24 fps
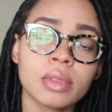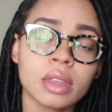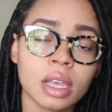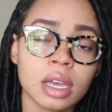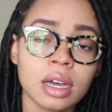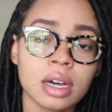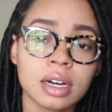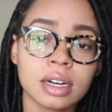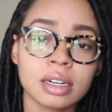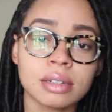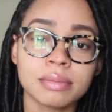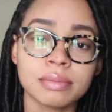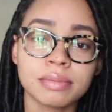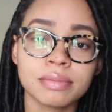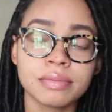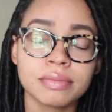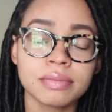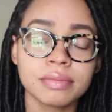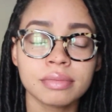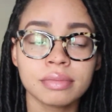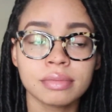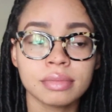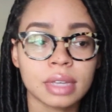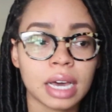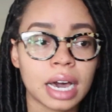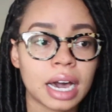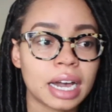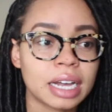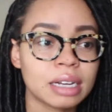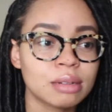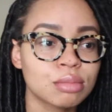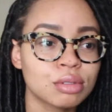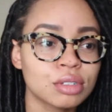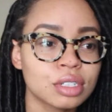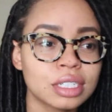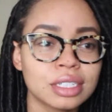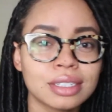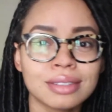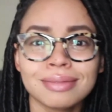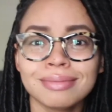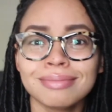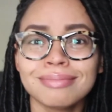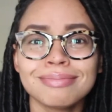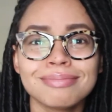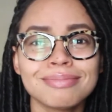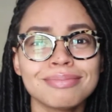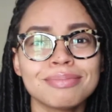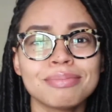hybrid
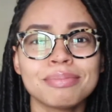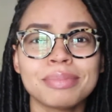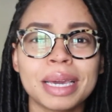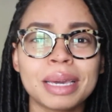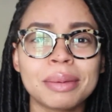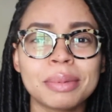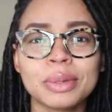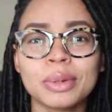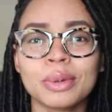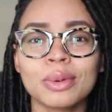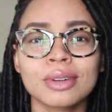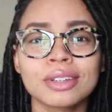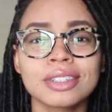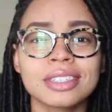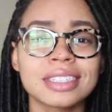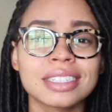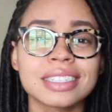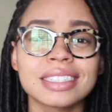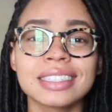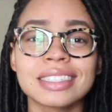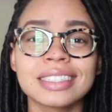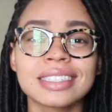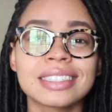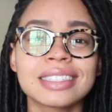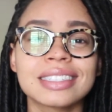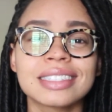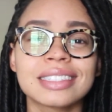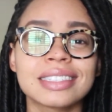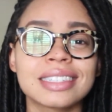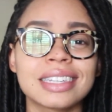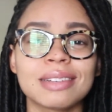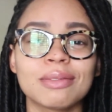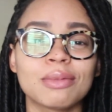baby oranges,